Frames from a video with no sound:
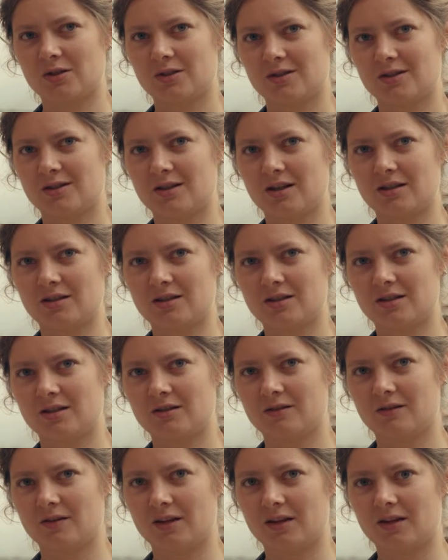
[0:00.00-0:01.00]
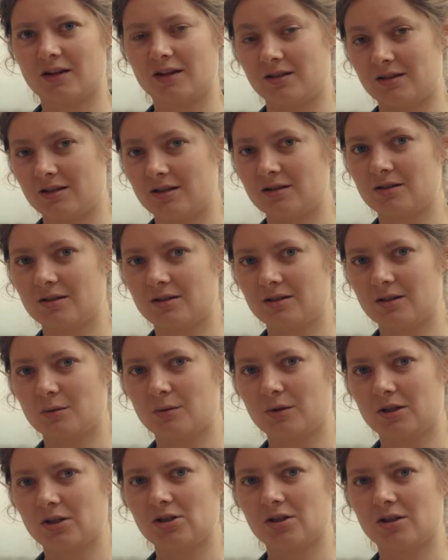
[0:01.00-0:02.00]
studying the identity
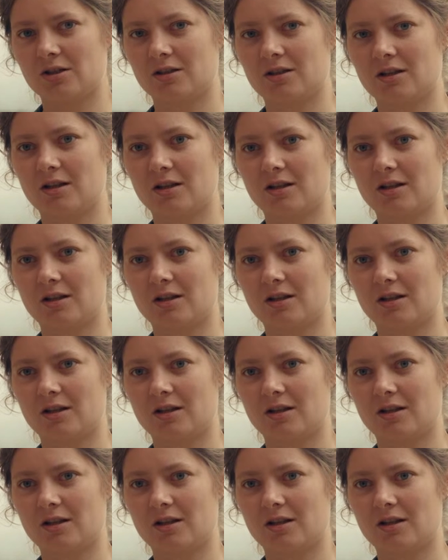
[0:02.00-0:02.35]
question,